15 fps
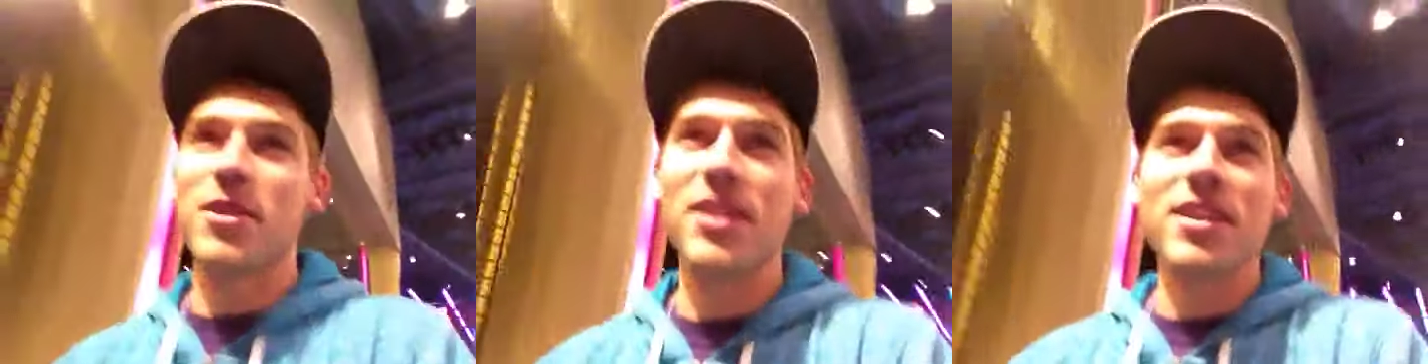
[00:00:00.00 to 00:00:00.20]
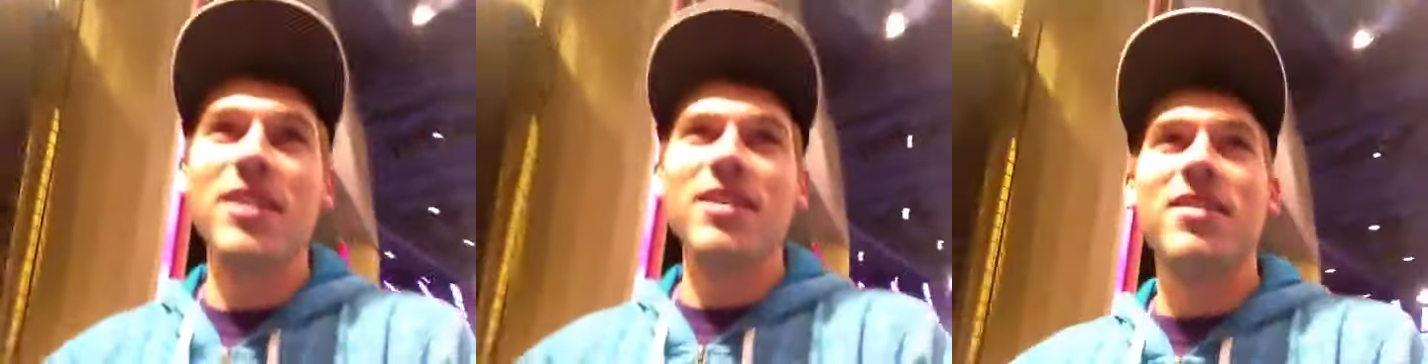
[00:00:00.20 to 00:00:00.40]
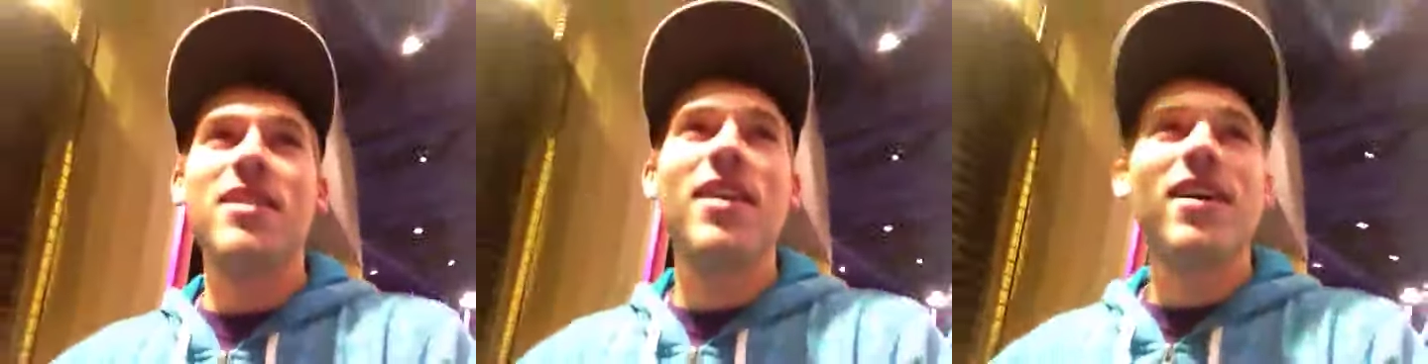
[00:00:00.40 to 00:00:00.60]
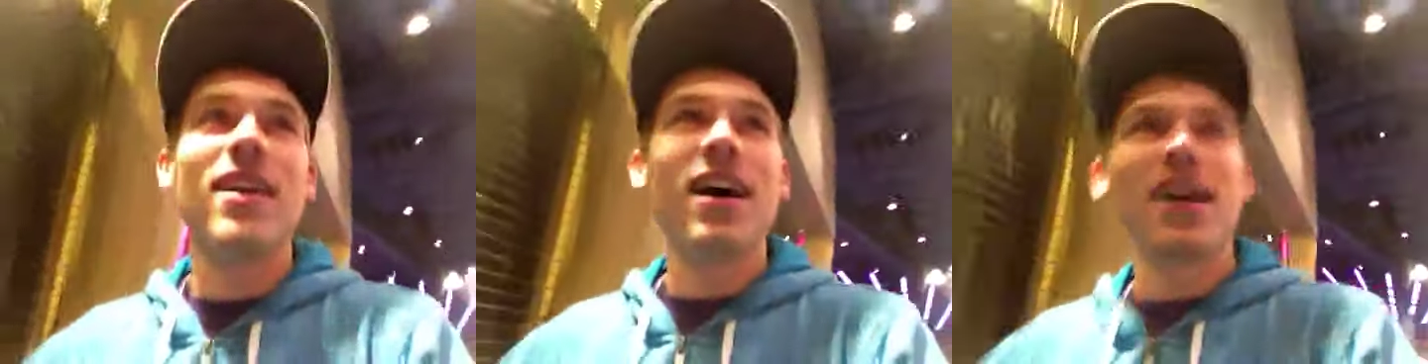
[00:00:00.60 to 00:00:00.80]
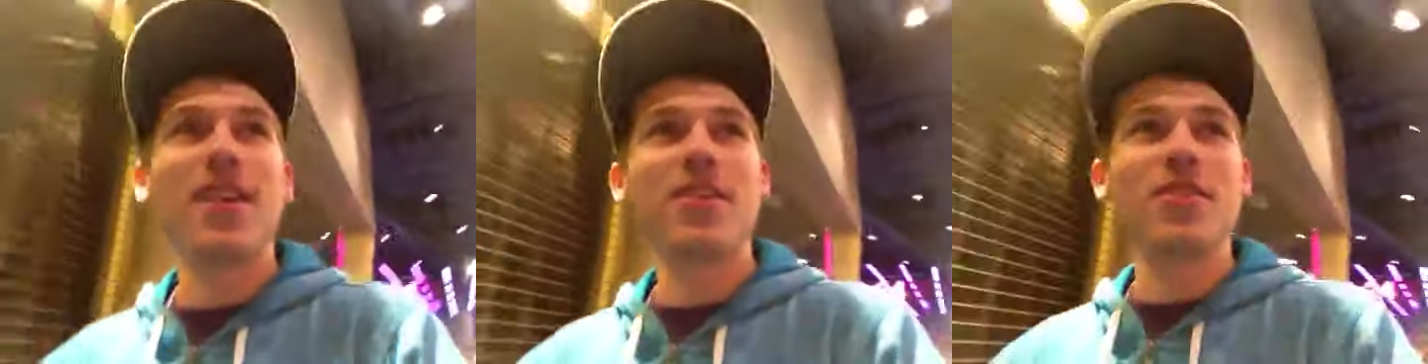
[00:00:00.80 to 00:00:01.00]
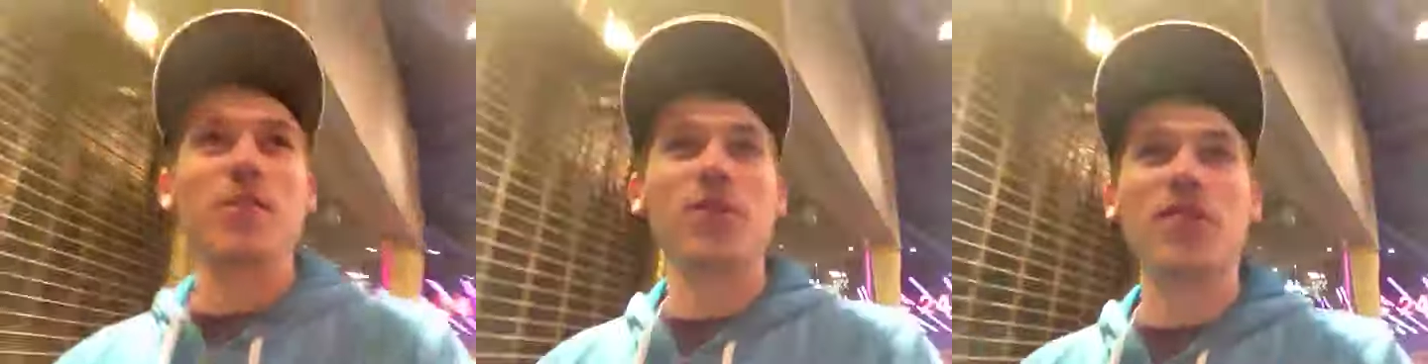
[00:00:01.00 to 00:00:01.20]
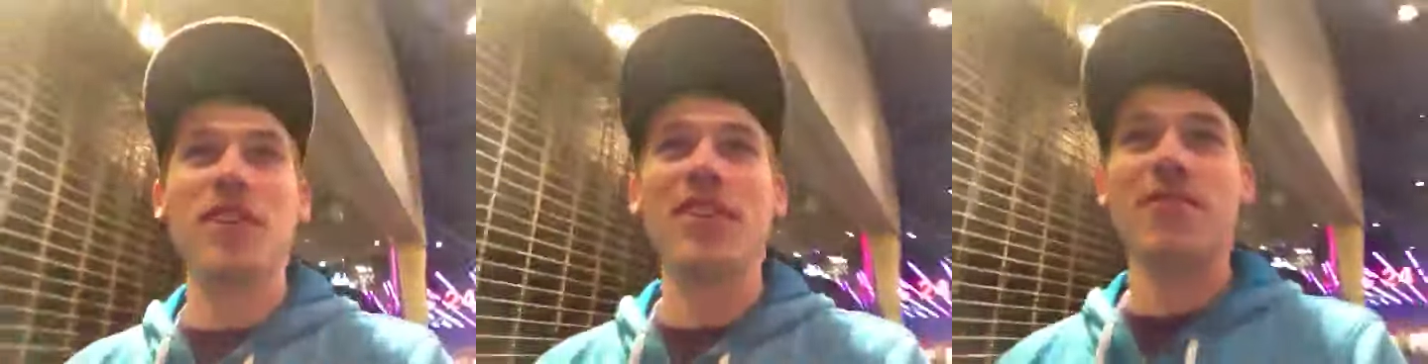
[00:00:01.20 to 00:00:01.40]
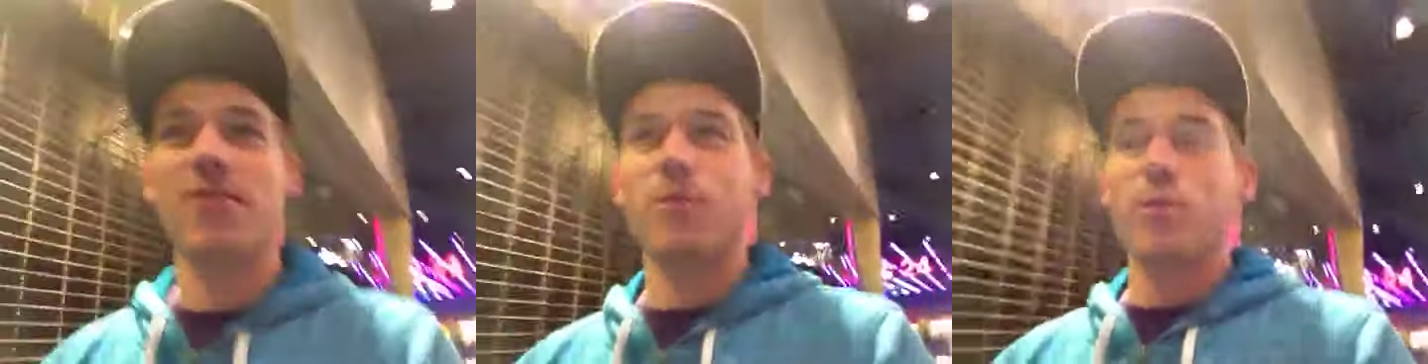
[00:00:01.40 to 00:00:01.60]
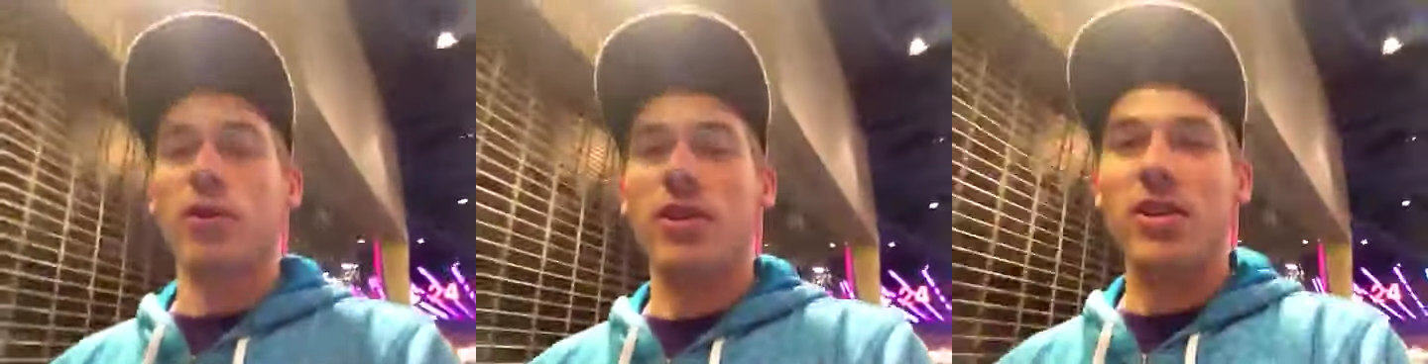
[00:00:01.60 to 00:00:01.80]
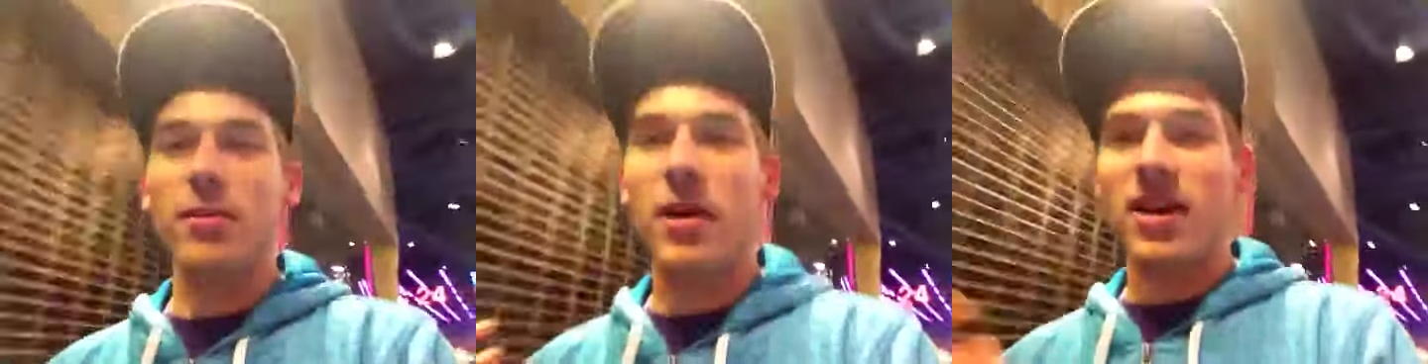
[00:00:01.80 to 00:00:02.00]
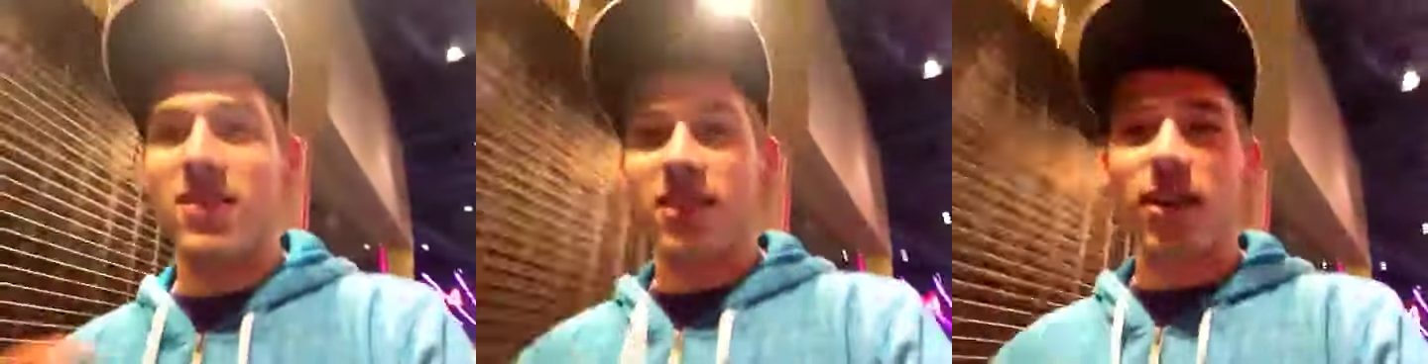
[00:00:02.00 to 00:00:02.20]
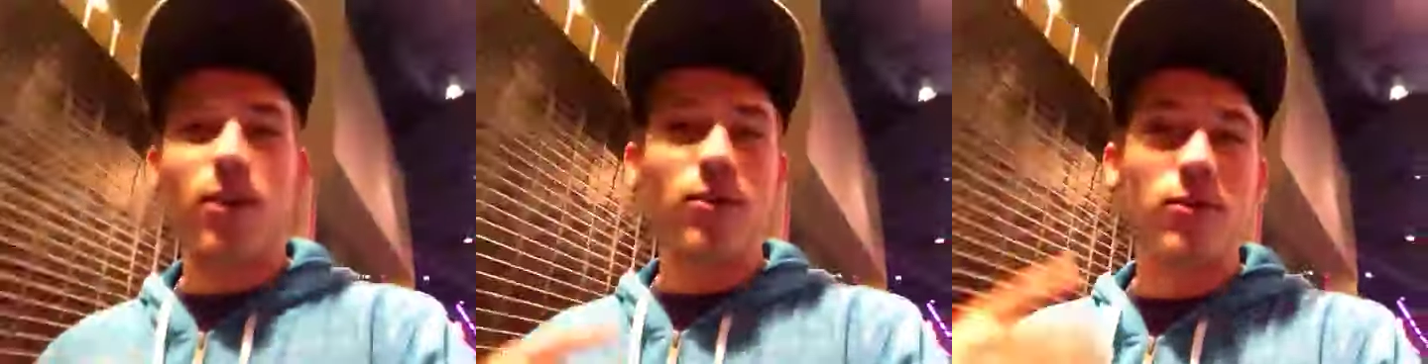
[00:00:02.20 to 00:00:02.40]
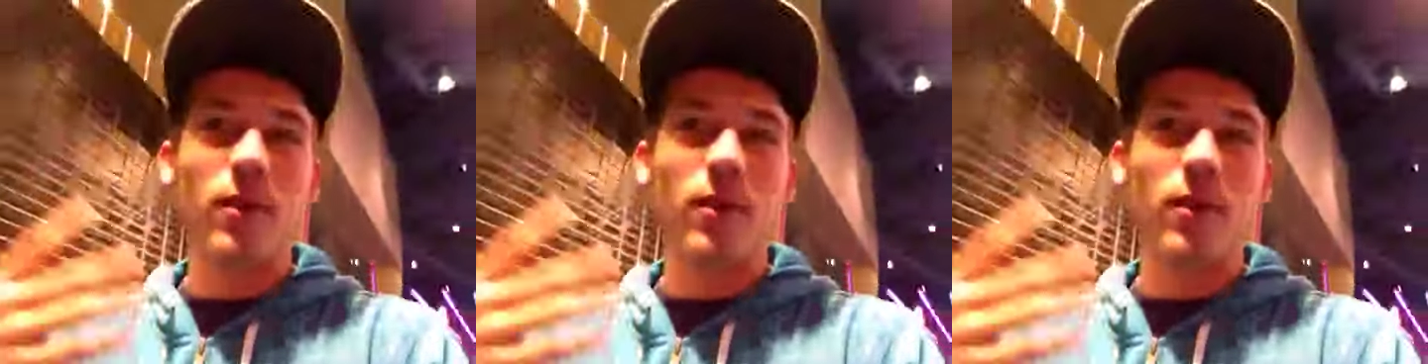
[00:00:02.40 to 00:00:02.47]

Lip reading: But these, I just do these for really myself,